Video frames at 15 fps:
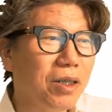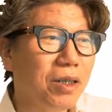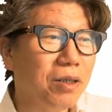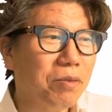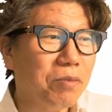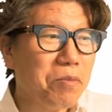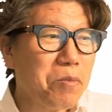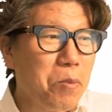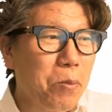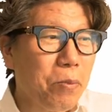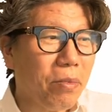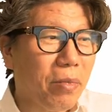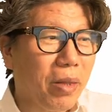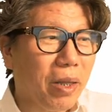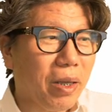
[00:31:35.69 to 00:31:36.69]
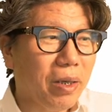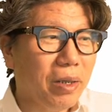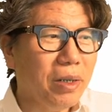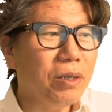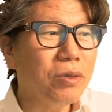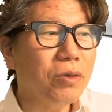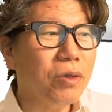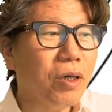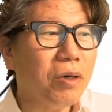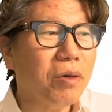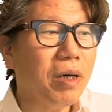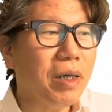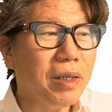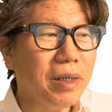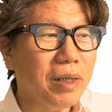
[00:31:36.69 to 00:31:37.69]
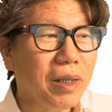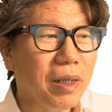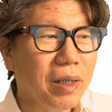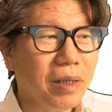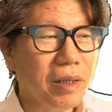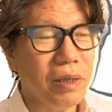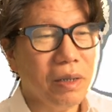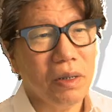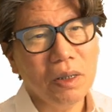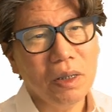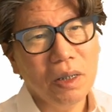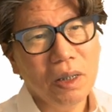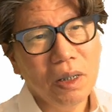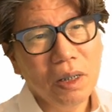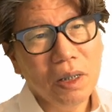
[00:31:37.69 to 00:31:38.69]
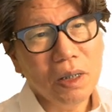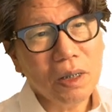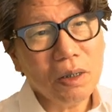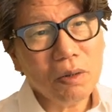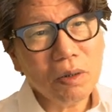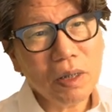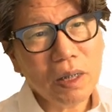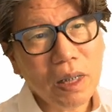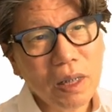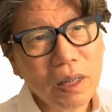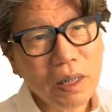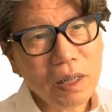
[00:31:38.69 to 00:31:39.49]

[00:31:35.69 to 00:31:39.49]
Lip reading: the term Swedish banana is used. And here we have